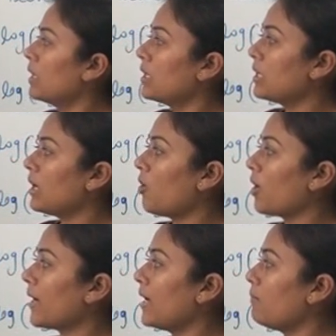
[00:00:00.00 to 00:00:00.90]
Here
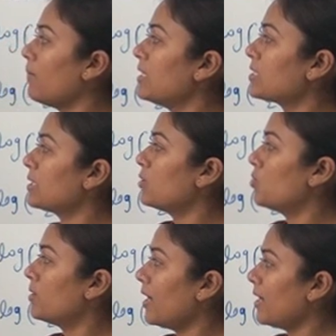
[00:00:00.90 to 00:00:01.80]
log n base
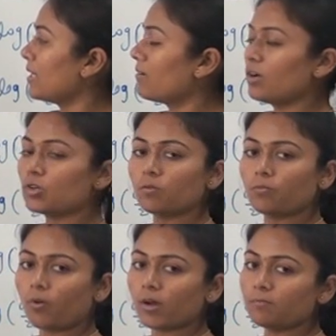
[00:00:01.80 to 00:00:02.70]
10 equal to
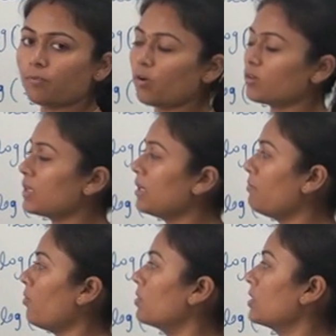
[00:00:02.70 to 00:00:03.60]

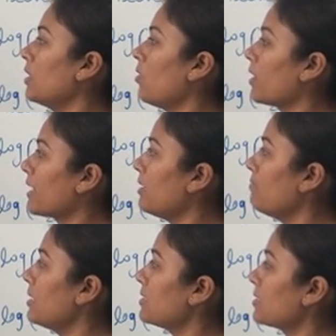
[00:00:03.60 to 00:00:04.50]
0.4343 log
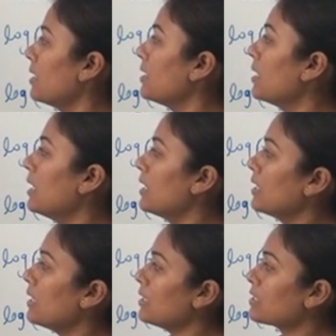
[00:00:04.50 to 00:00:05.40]
n base 10.
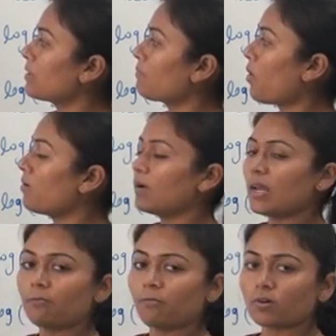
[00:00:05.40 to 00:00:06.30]
It is the
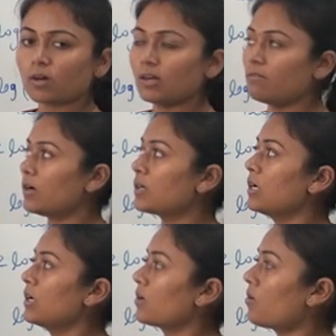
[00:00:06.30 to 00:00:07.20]
formula for convert
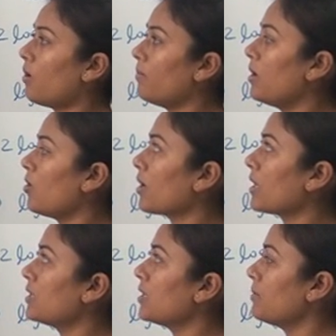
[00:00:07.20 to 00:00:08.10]
common
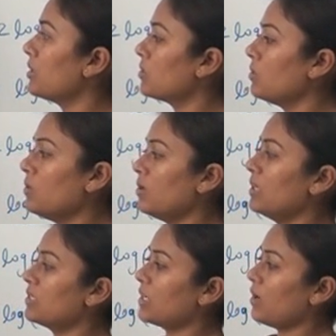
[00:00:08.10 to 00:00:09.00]
logarithm into
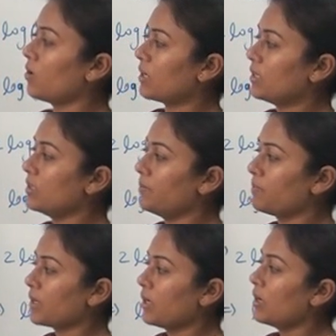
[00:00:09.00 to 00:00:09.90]
natural logarithm.
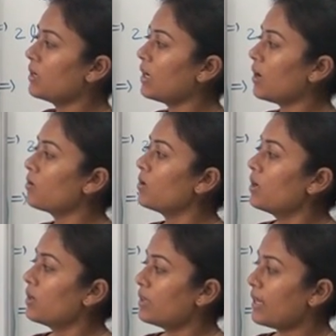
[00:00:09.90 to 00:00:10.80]

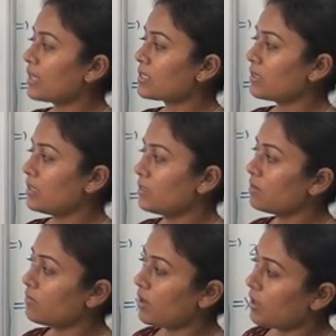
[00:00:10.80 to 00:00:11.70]
Now next,
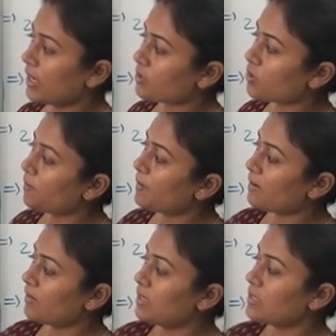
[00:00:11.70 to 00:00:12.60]
in next
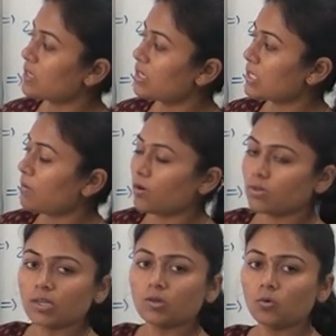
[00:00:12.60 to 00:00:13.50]
topic we discuss
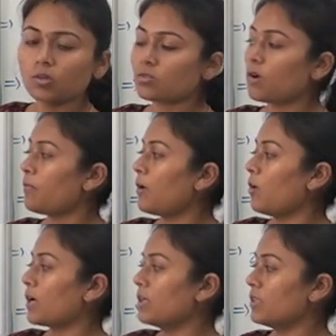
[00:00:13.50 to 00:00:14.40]
about the rules of a
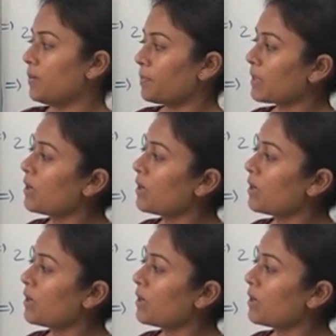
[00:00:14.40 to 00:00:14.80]
logarithm.